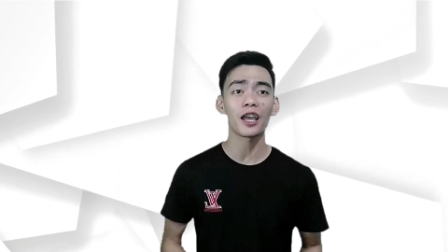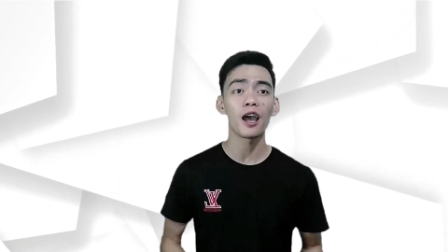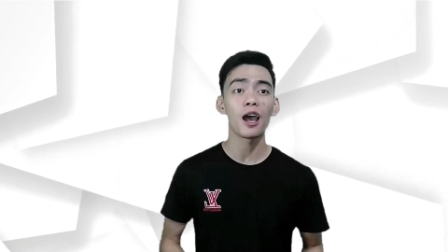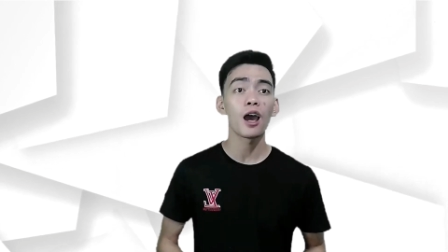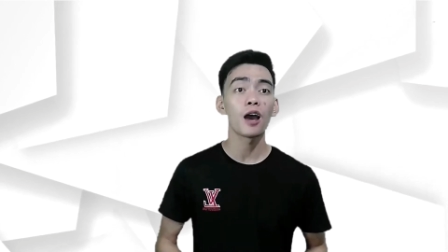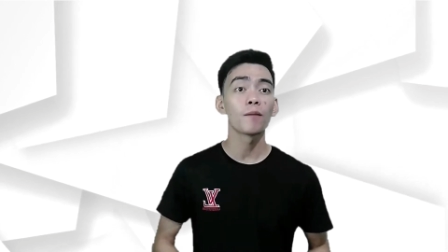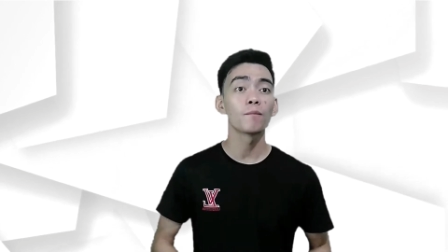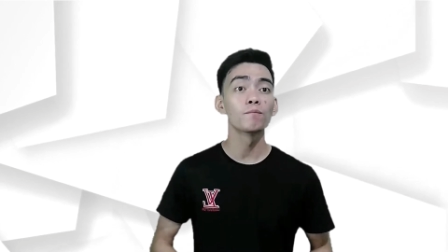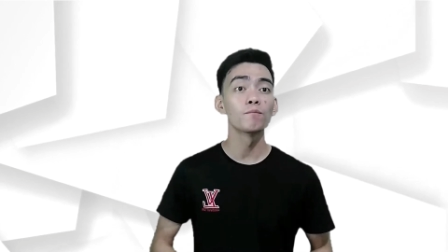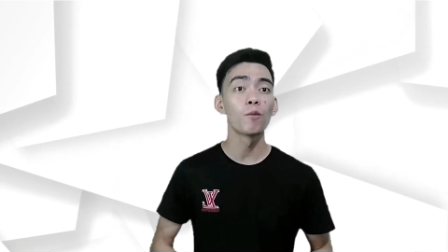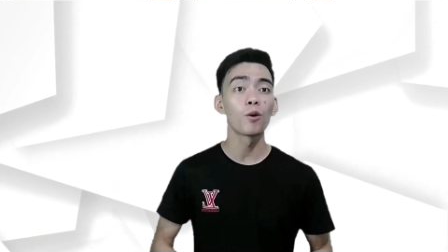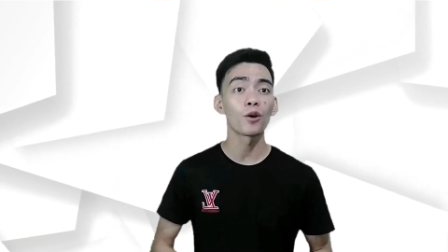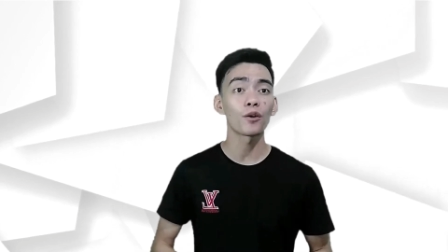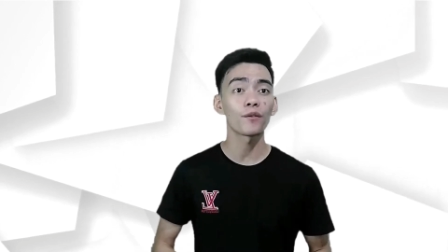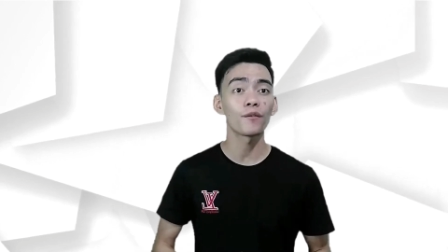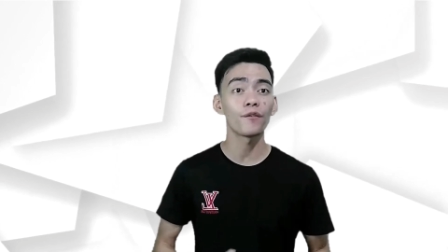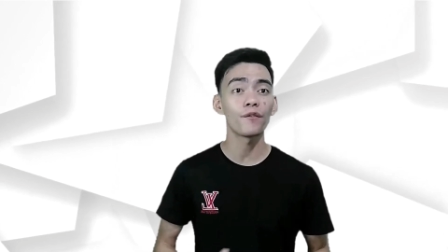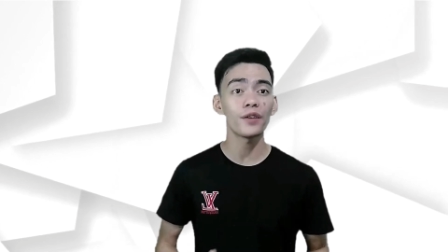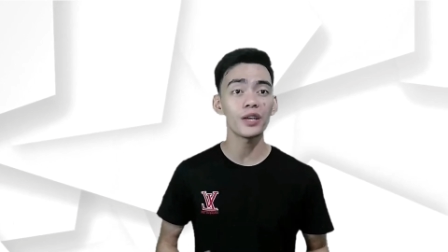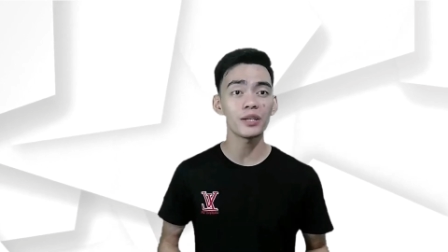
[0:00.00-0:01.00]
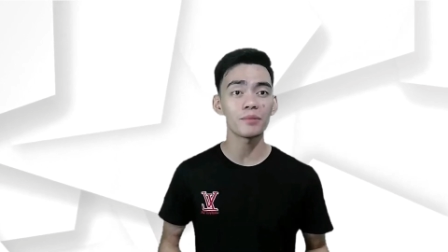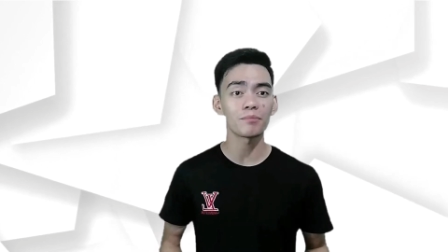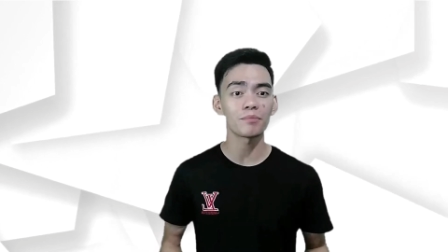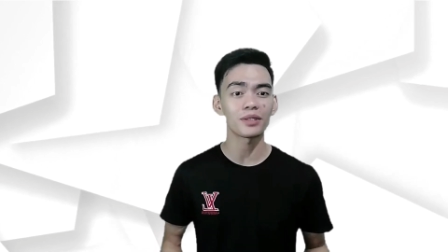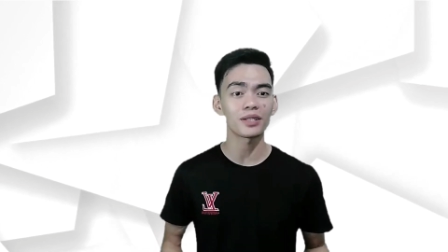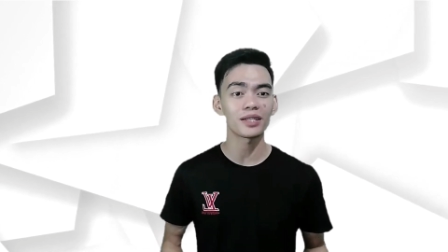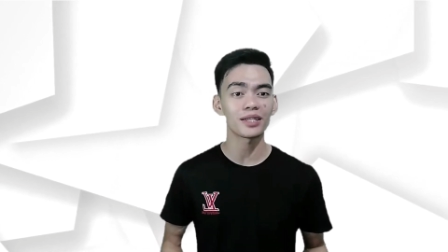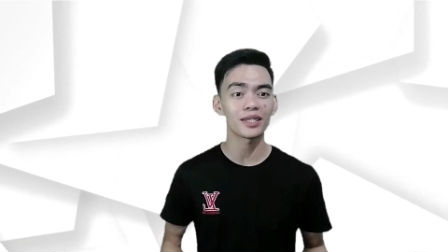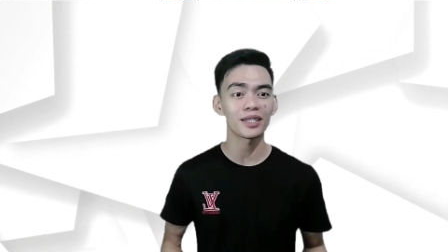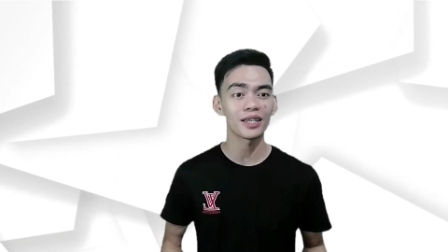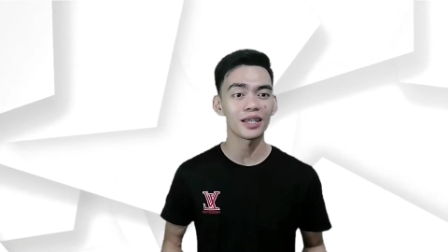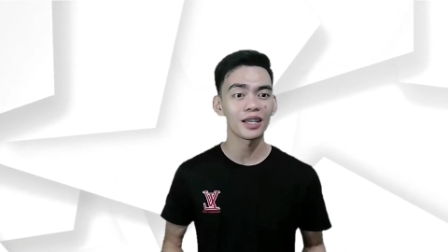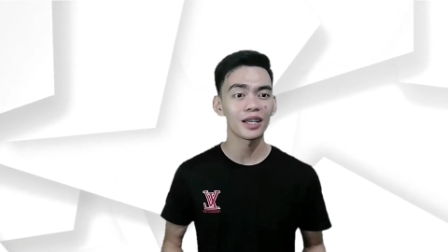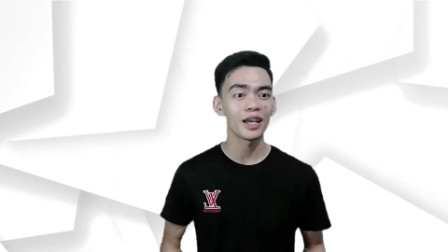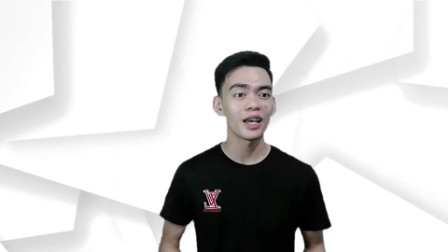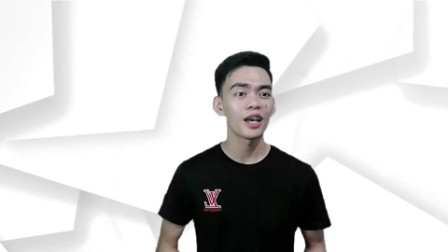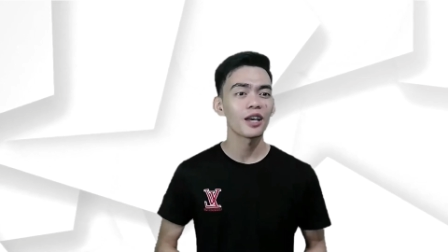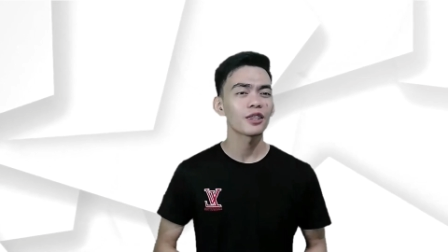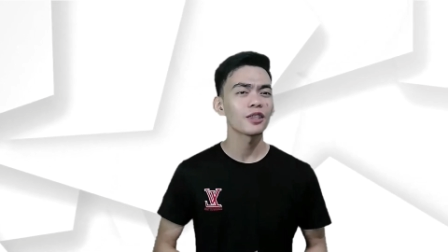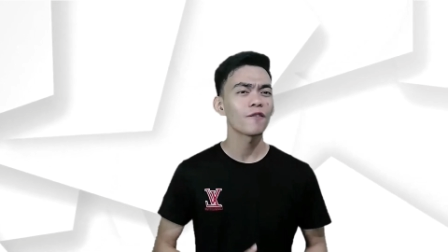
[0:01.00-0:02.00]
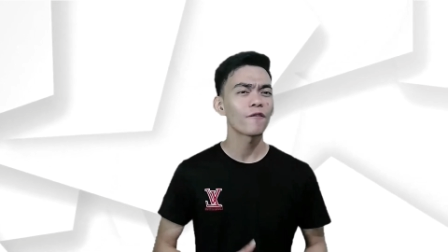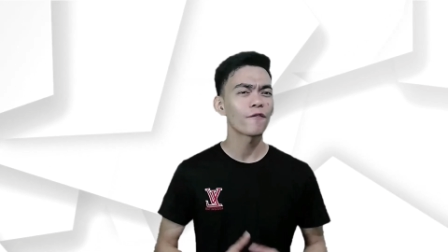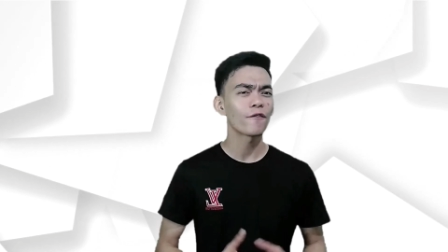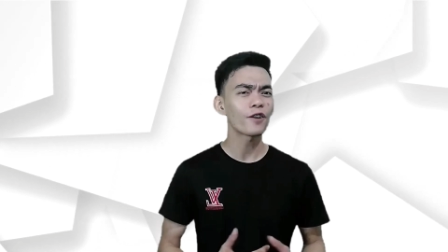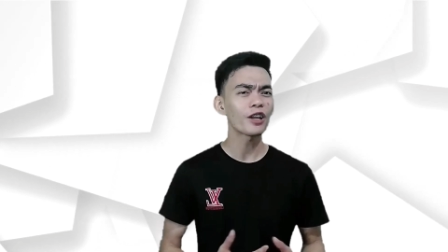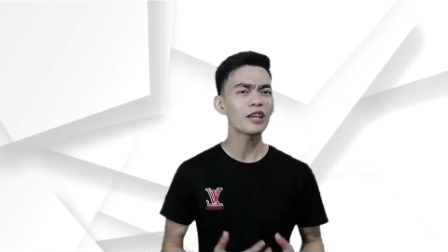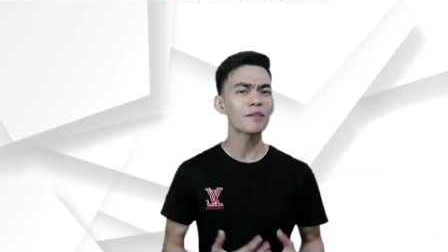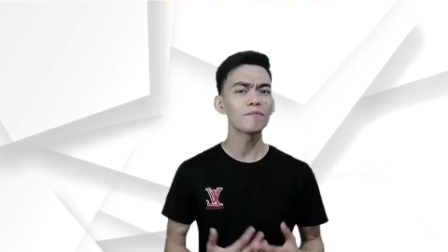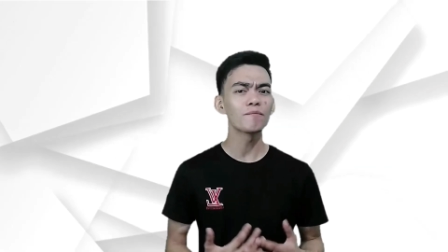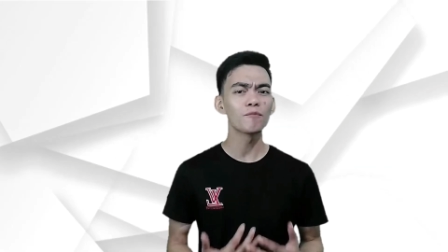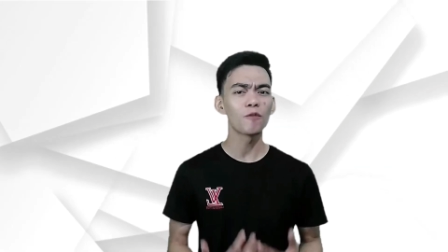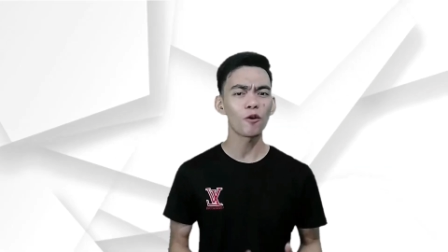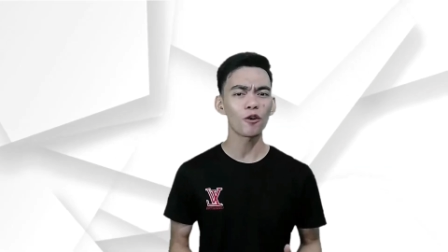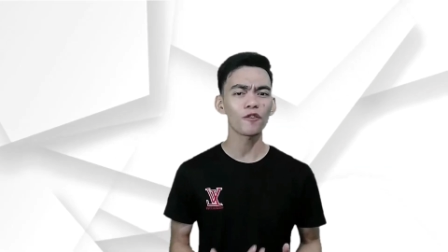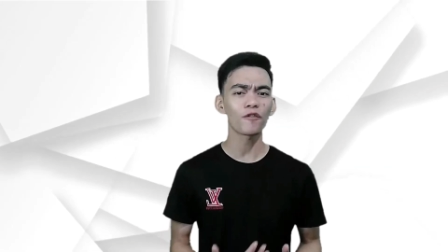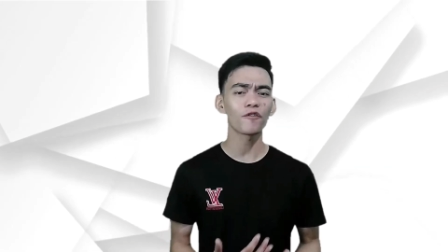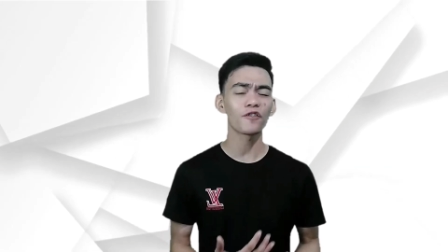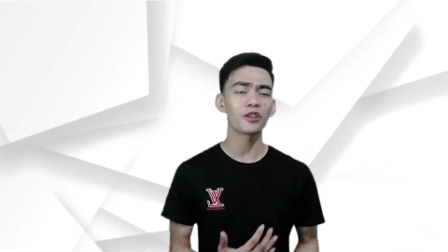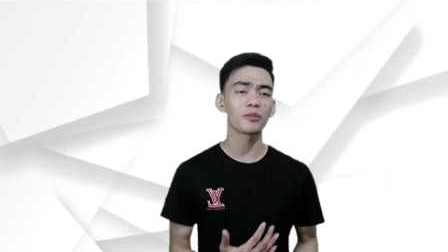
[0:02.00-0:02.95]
morphemes. The free morpheme,